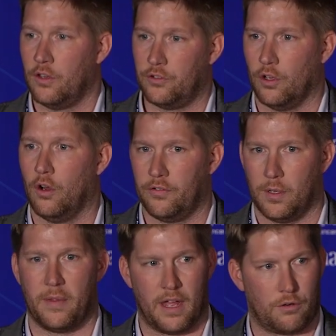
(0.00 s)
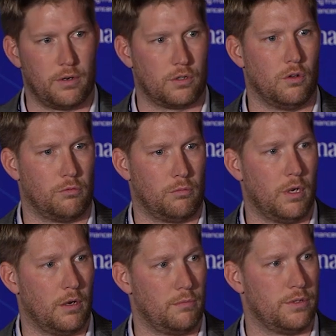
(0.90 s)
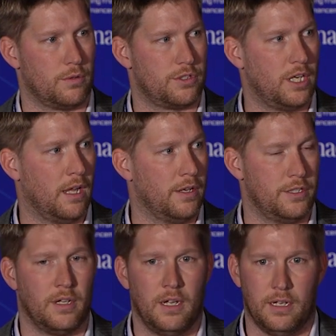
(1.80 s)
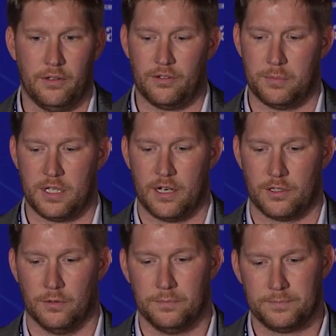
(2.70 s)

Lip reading: solve some of that critical resource challenge is substantial.